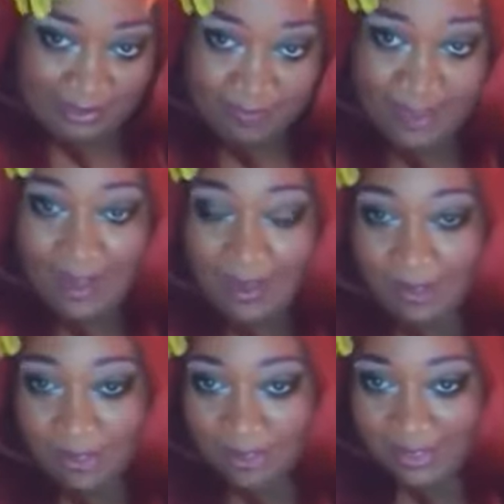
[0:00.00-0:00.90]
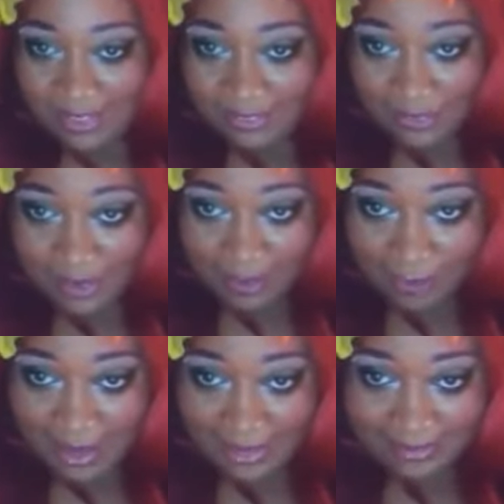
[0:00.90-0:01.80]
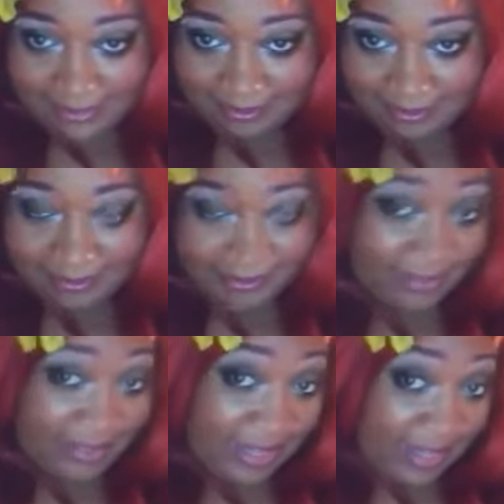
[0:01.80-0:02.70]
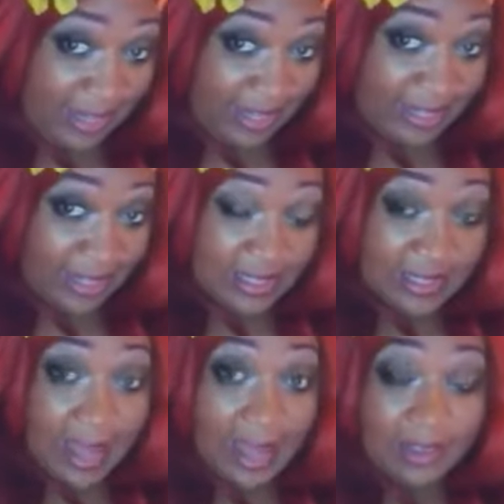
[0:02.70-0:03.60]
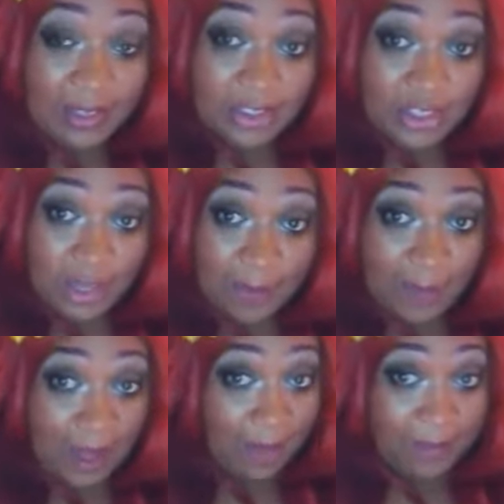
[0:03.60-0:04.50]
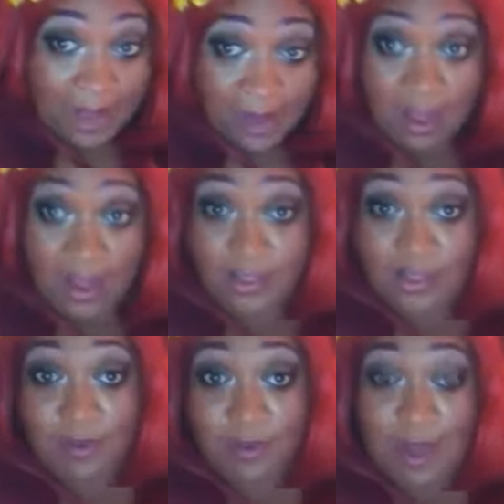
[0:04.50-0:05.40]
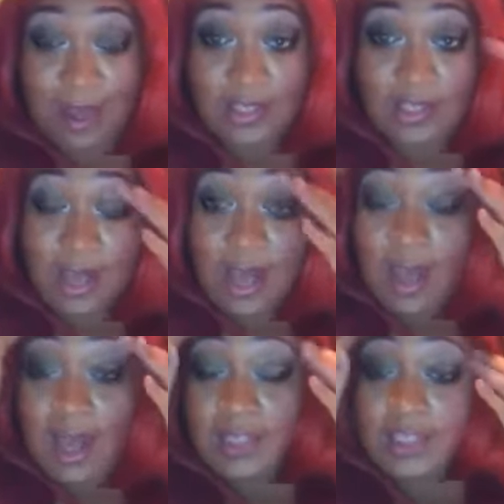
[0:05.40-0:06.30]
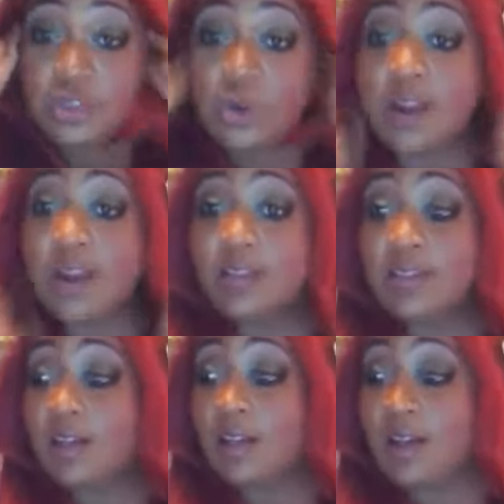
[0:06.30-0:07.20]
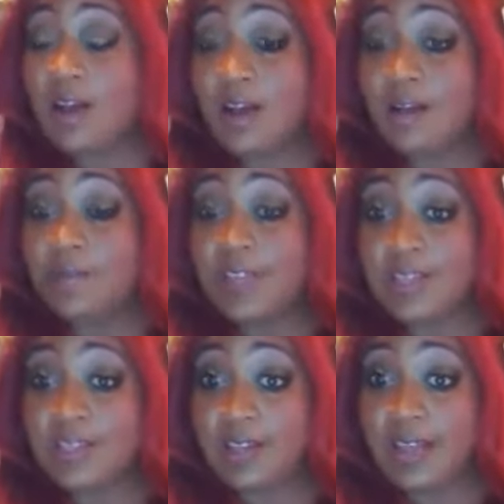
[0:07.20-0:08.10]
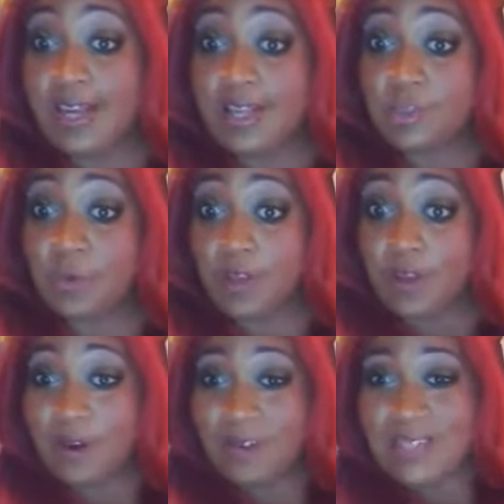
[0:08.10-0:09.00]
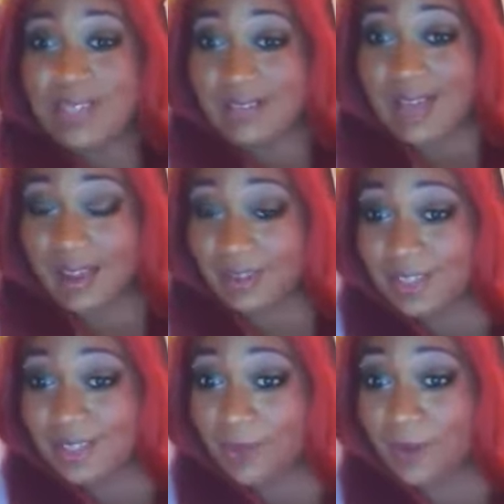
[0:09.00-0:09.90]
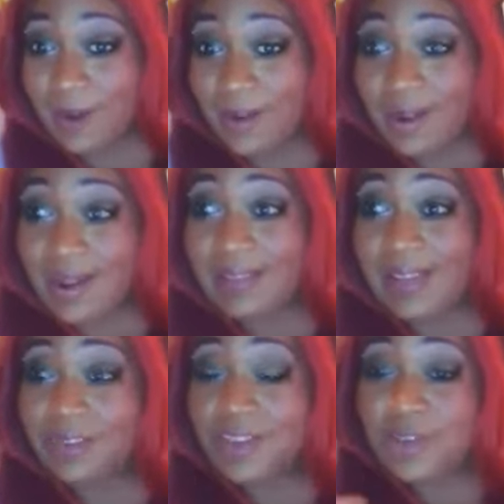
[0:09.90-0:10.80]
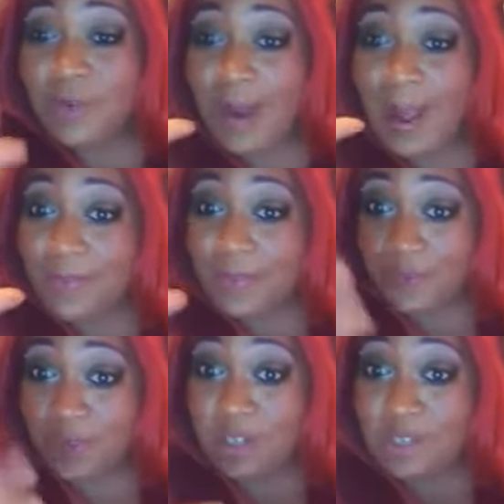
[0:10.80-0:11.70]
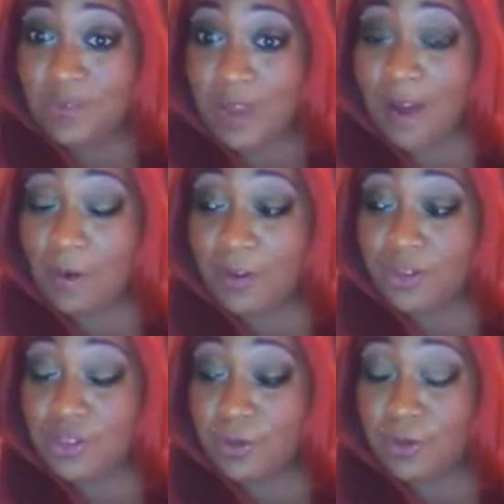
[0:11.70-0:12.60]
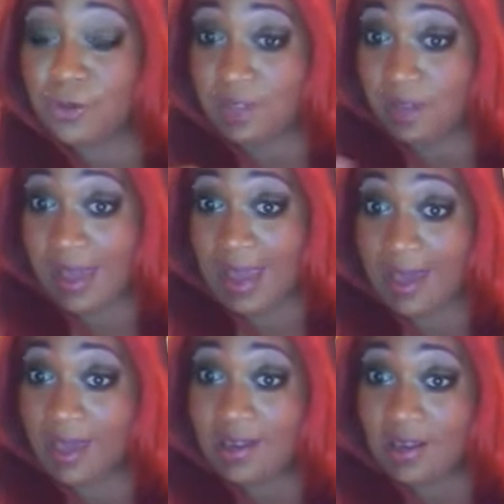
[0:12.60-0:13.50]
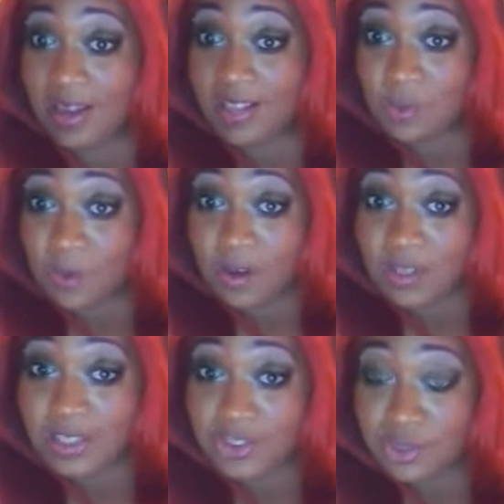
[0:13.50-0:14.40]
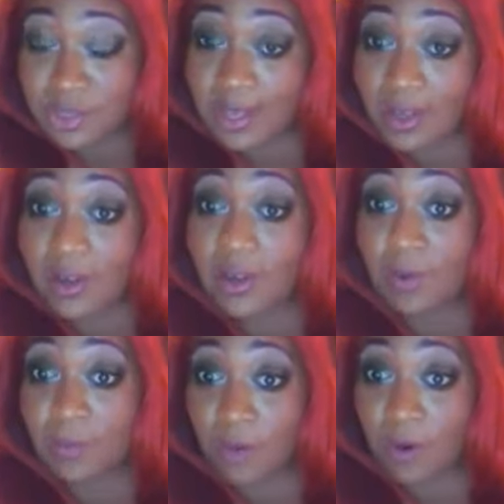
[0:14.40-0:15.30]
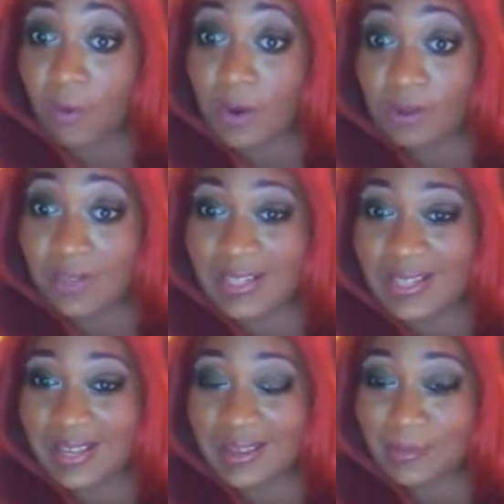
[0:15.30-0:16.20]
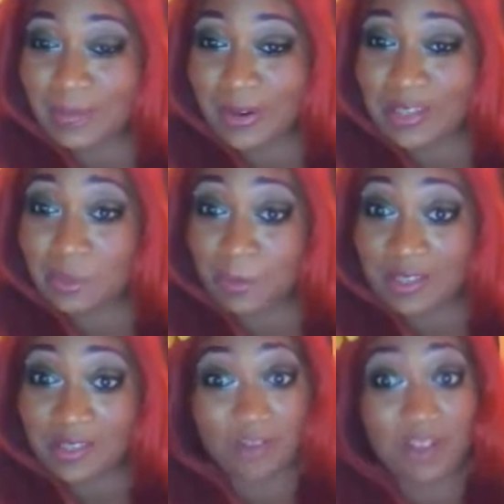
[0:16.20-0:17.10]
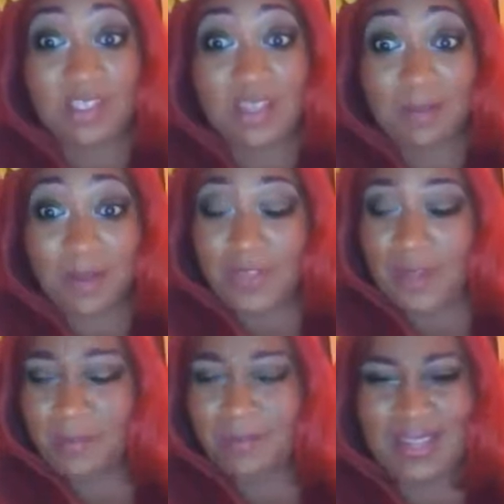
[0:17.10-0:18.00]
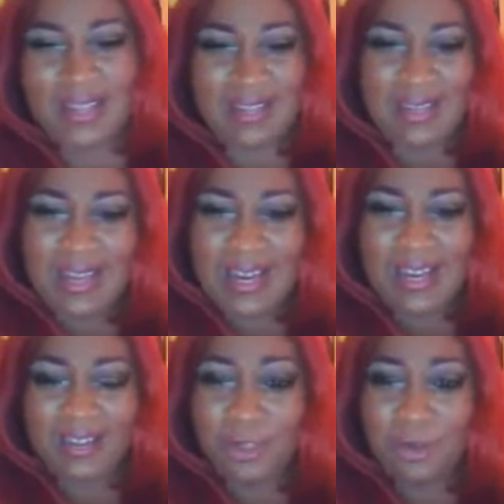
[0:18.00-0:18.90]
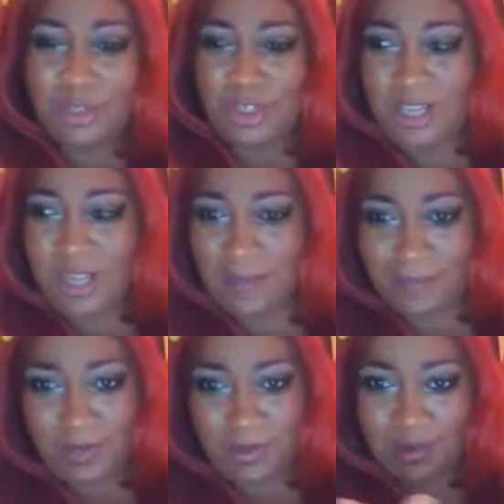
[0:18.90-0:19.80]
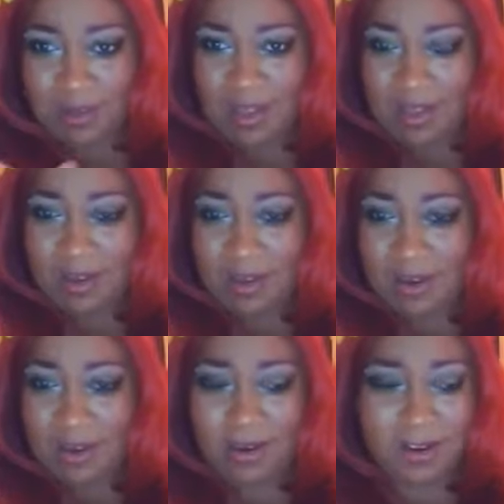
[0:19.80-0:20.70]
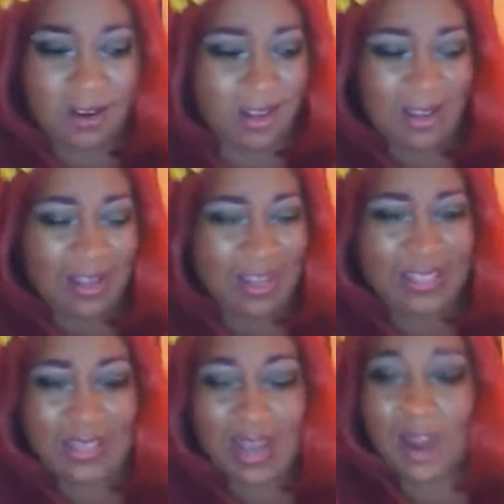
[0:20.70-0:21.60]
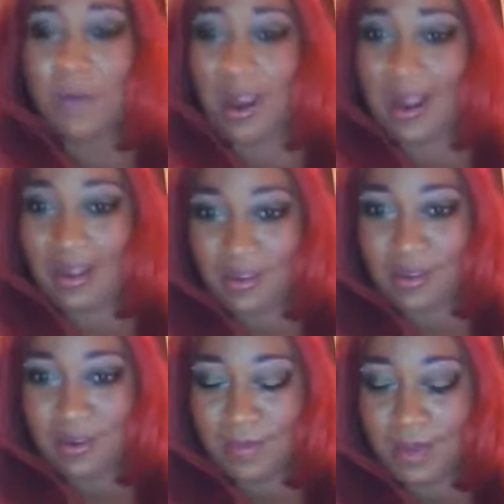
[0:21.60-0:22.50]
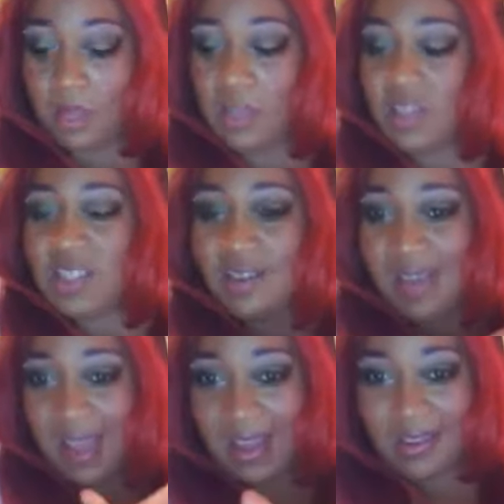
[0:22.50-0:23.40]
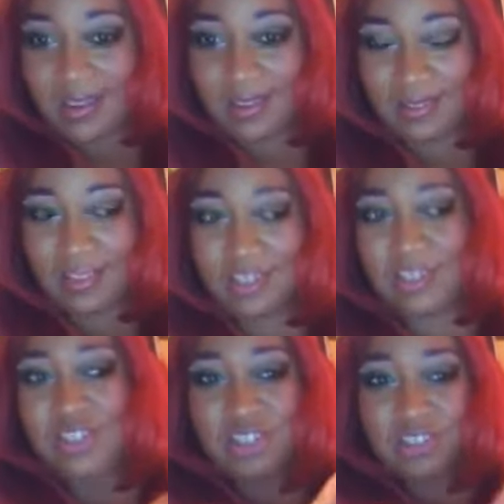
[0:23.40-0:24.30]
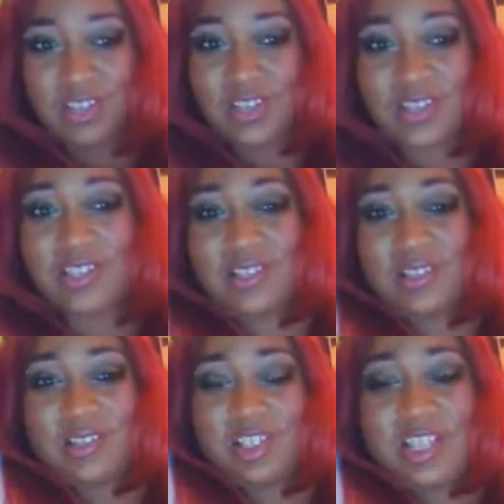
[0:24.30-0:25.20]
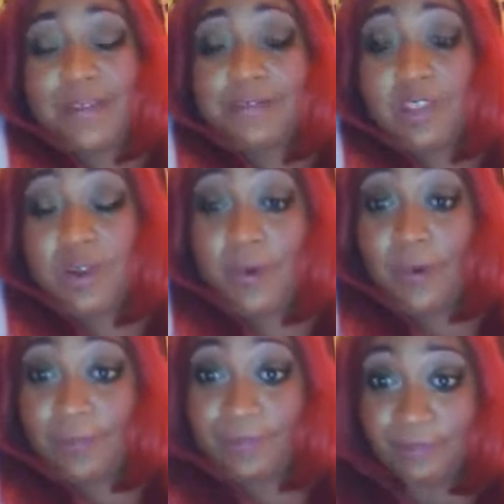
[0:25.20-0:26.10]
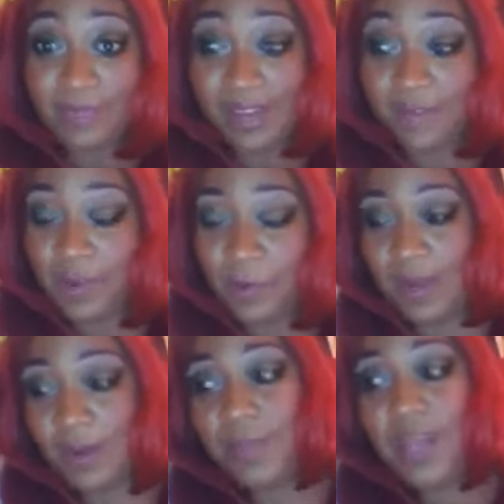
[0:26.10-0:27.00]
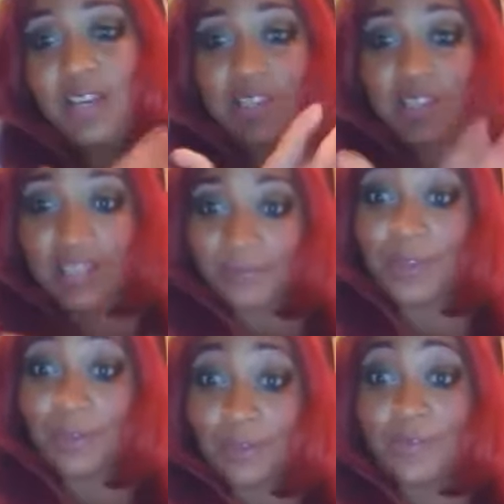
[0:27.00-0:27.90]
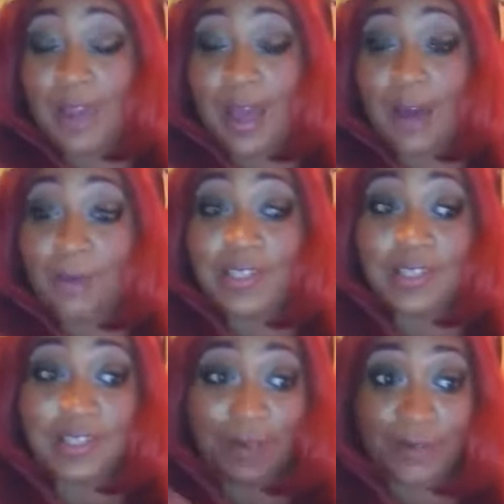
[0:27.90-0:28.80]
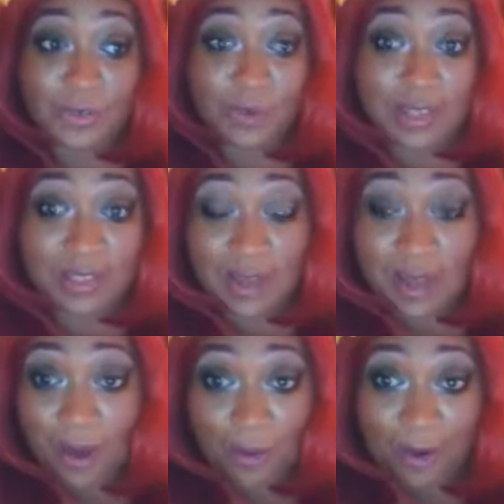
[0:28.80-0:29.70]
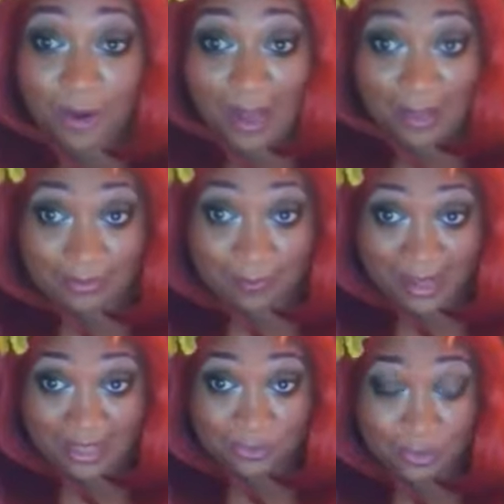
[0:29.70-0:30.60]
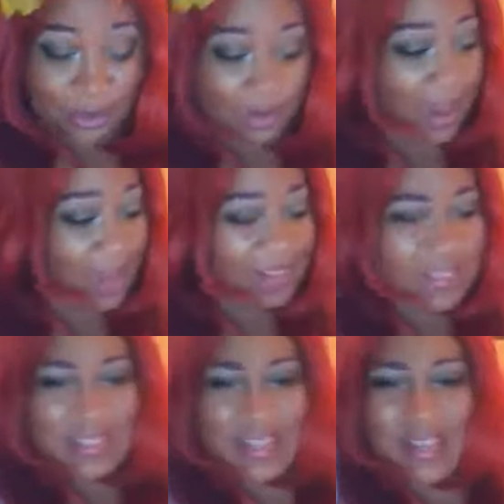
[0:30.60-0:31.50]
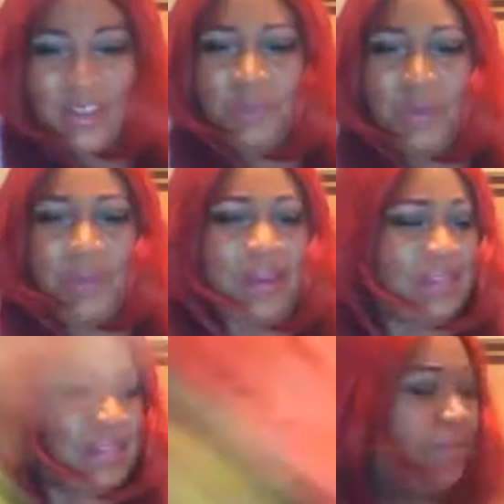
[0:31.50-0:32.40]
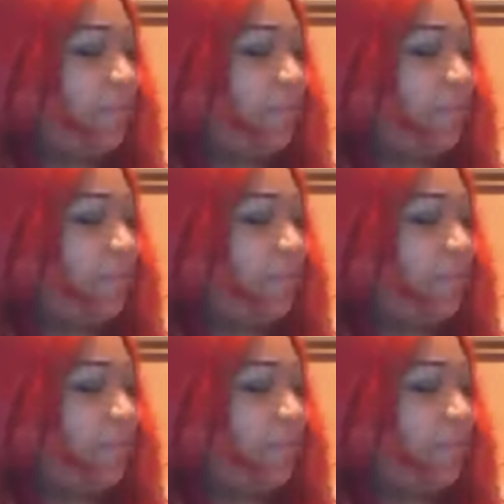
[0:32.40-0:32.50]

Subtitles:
veil for your wedding. And it does not look cheap. I'm not lying to you guys. The trick of this, ladies, when you go into the dollar store, don't just grab the first flowers you look at. Look at the ones that you think look more realistic and more expensive. Because some of them, they're too cheap. You know, the color is not right. You know what I mean? So you kind of just sift through, if you will. You sift through the flowers and see which ones work out the best for you. You gotta excuse me because